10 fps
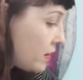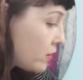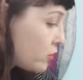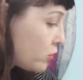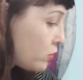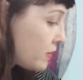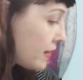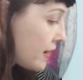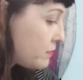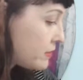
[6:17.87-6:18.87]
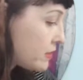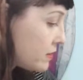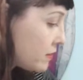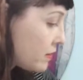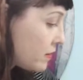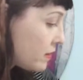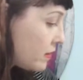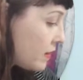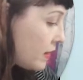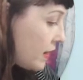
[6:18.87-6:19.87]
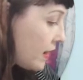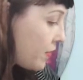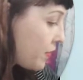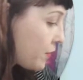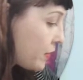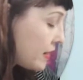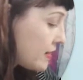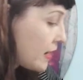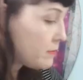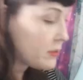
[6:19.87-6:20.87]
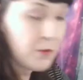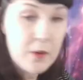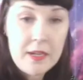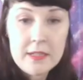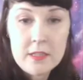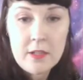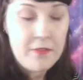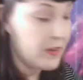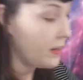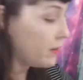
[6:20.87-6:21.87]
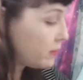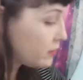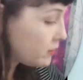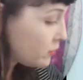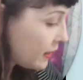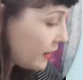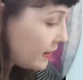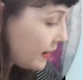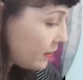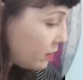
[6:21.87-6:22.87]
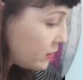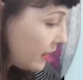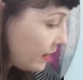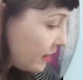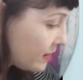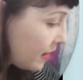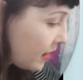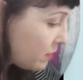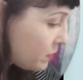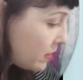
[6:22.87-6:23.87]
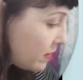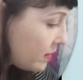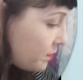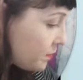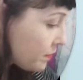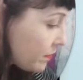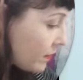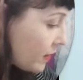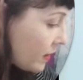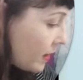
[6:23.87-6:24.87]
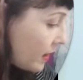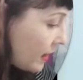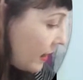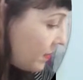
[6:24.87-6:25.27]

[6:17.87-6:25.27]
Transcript: 2 times, and 3 times for his fingers. You can connect those at the top and